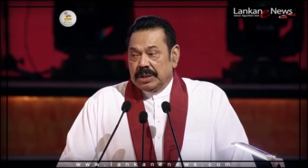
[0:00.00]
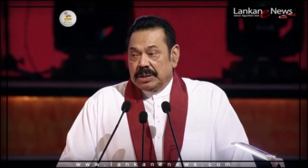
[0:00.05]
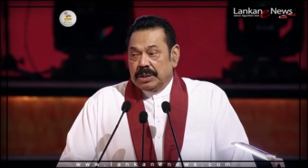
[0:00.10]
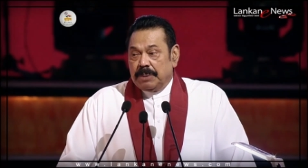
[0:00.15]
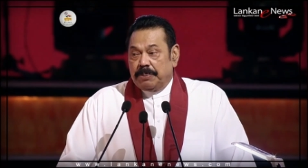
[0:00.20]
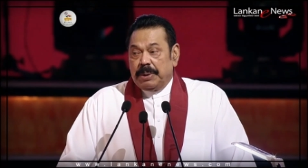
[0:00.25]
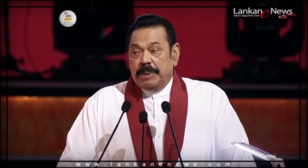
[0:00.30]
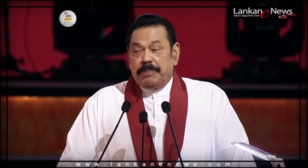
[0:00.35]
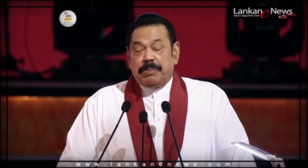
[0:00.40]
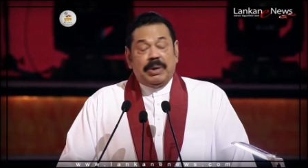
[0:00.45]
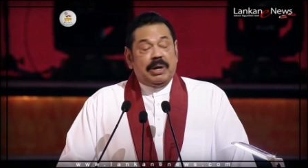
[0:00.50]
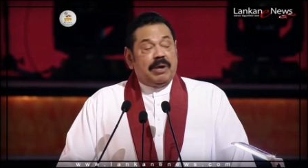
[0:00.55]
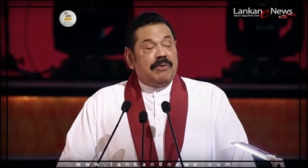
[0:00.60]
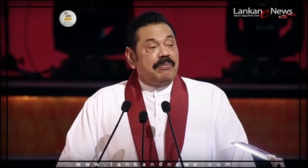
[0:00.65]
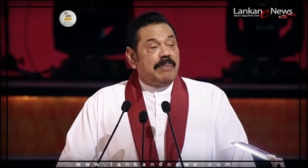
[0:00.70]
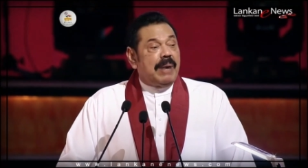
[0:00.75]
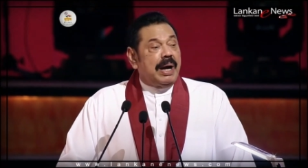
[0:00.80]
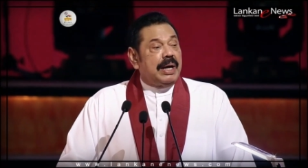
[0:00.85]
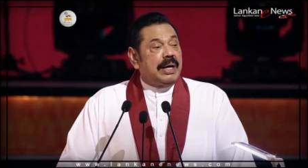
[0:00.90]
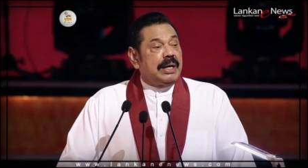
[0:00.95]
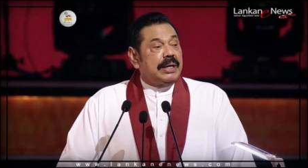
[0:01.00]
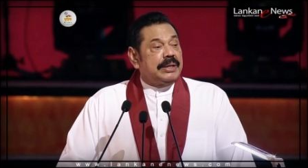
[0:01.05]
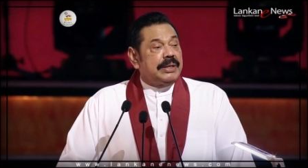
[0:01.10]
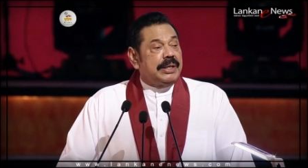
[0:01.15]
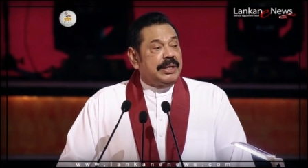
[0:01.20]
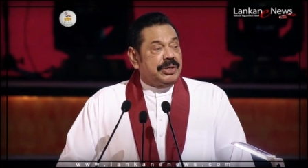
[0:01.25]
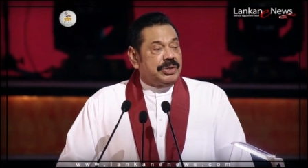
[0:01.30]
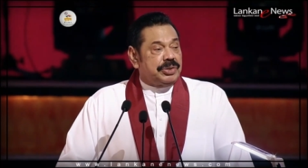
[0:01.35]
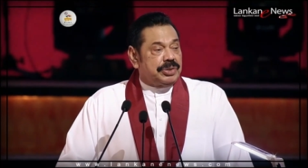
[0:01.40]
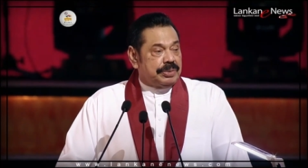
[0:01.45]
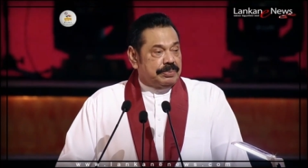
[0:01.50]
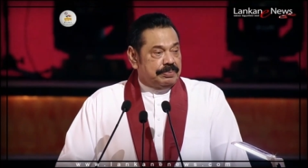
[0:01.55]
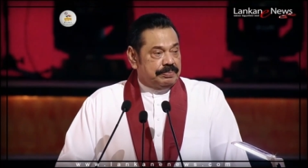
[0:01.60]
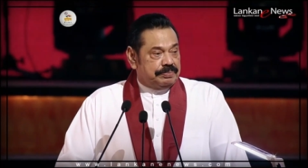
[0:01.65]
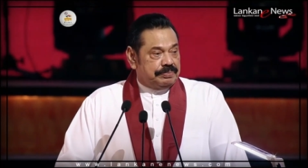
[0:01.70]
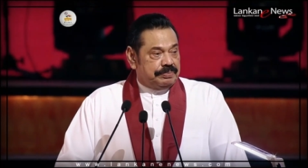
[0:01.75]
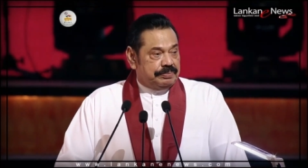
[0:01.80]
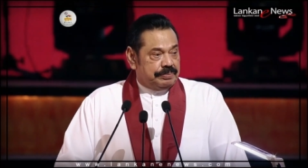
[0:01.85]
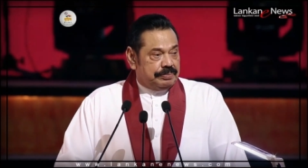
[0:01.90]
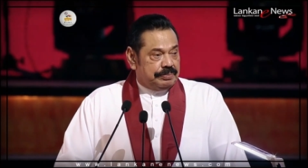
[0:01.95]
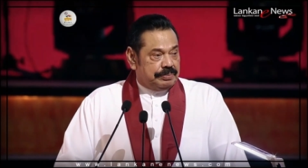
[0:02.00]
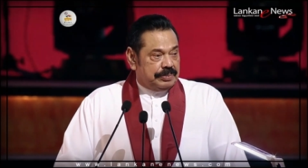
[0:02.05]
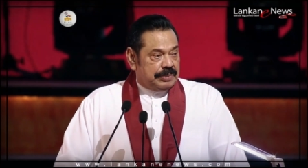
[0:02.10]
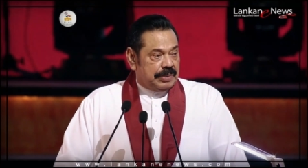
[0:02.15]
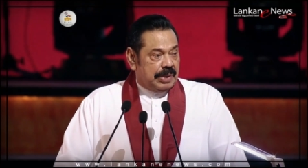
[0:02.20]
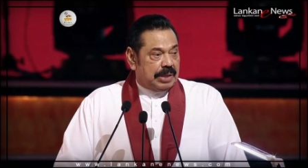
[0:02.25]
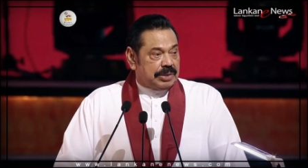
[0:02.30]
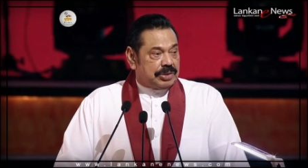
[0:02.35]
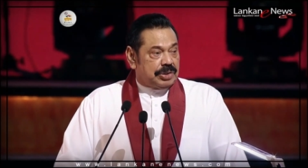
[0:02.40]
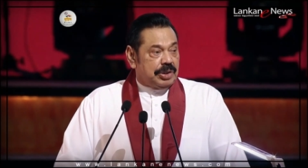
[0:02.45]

The people of Bangladesh are